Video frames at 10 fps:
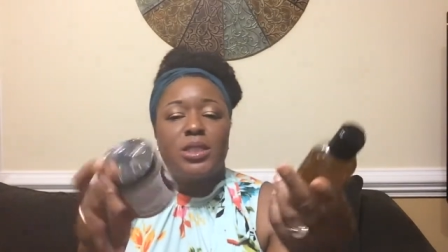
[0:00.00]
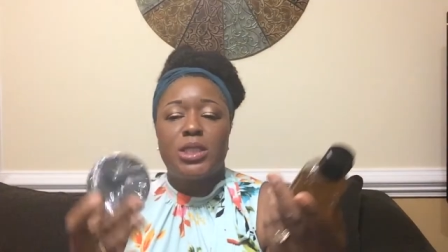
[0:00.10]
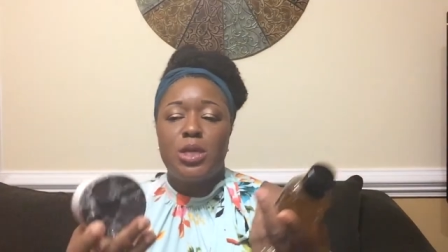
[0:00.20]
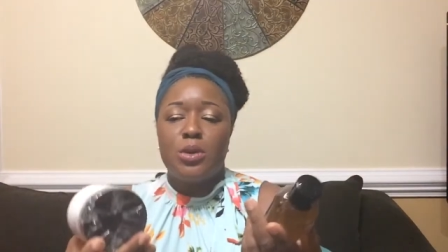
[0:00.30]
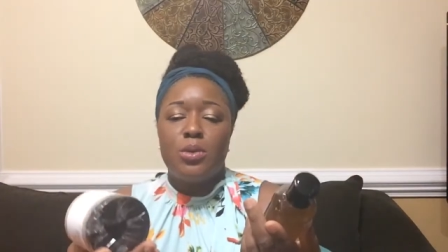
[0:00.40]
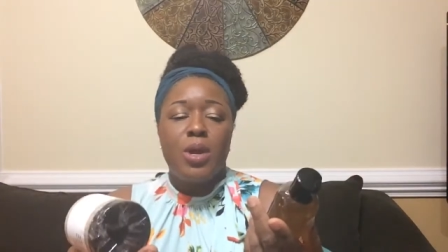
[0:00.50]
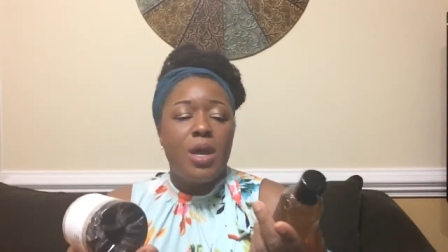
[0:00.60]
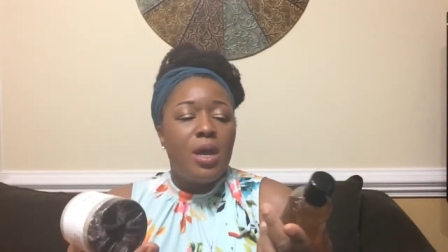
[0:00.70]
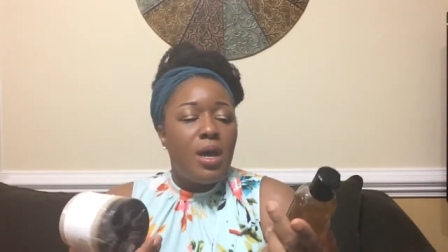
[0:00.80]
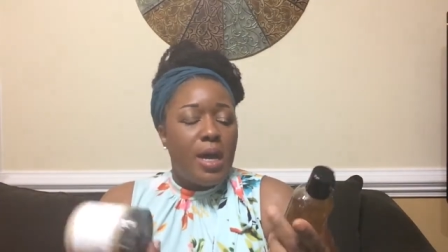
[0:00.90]
So,
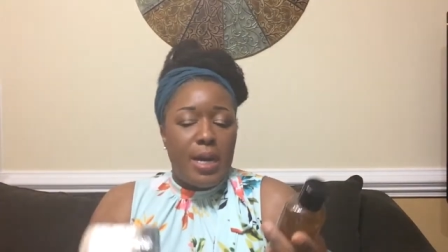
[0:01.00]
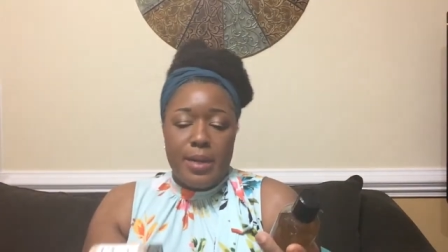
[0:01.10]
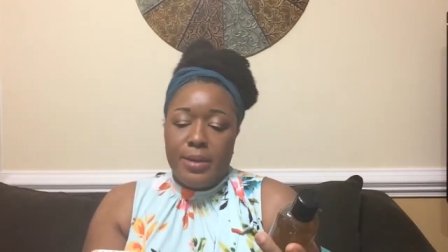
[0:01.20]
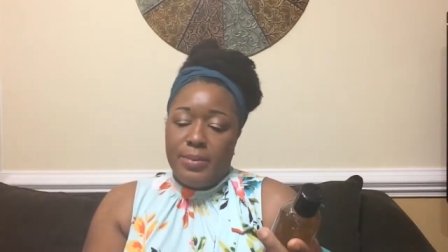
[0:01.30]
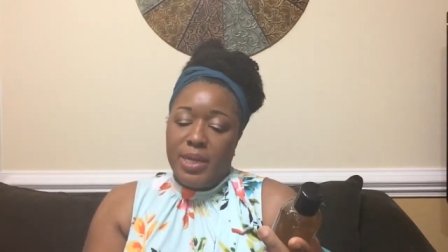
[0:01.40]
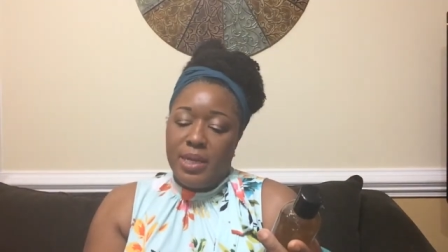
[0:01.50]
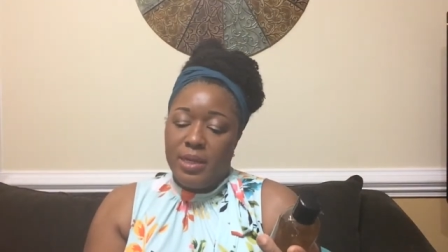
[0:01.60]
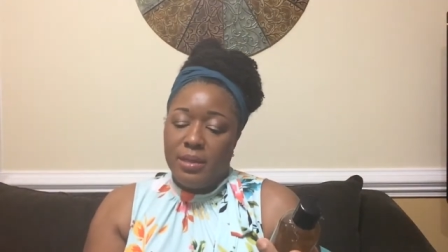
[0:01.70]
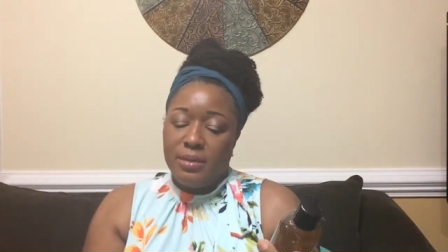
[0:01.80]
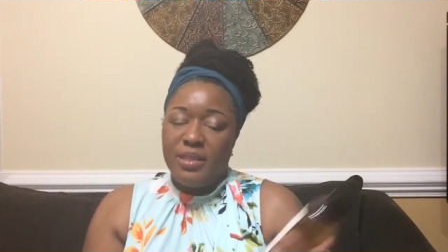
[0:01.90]
um,
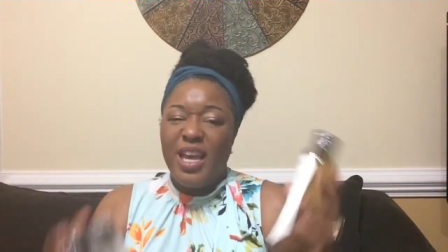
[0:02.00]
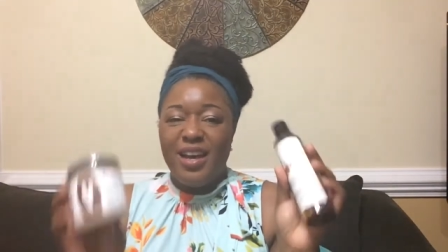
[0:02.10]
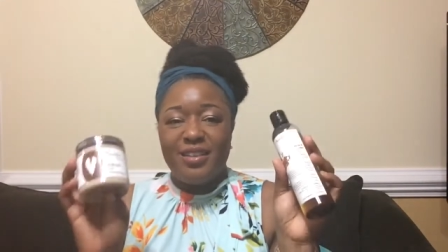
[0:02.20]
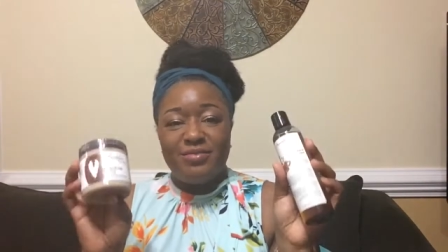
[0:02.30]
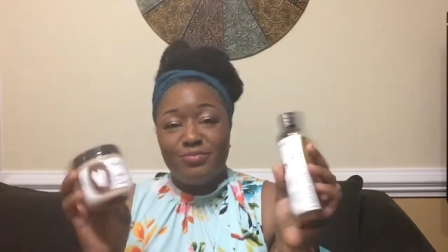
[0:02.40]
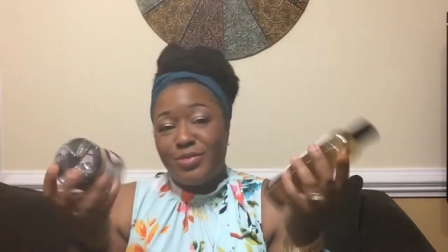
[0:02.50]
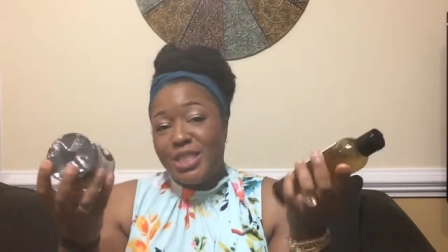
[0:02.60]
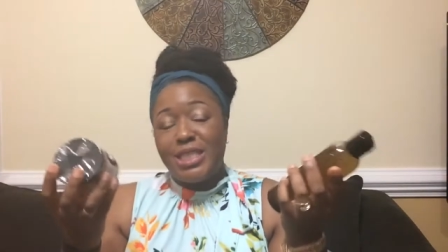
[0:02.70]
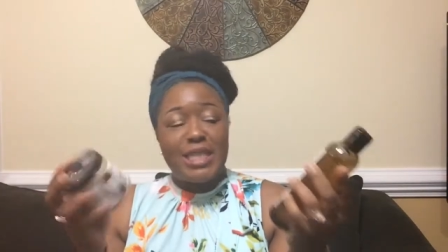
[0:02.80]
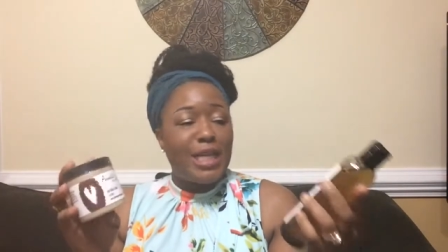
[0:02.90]
yeah,
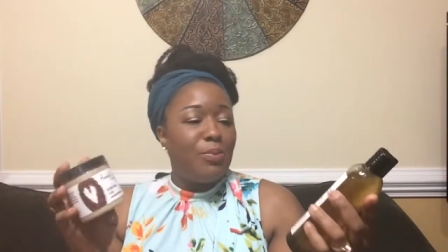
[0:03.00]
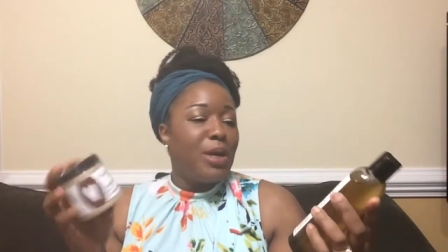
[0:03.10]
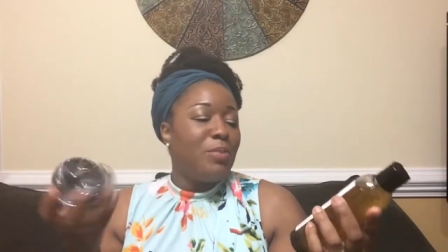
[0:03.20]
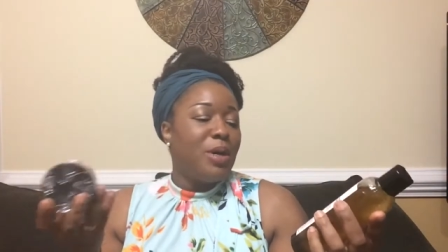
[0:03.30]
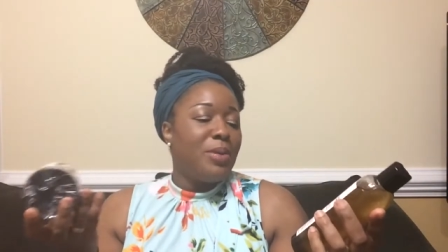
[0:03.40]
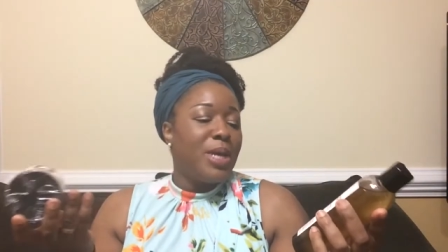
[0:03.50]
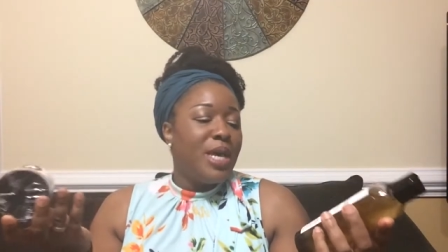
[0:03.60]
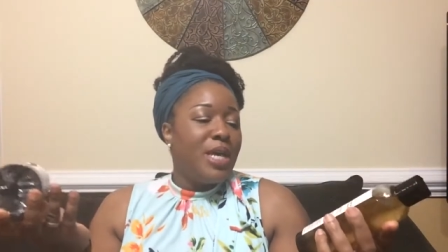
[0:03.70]
just decided to pick them up.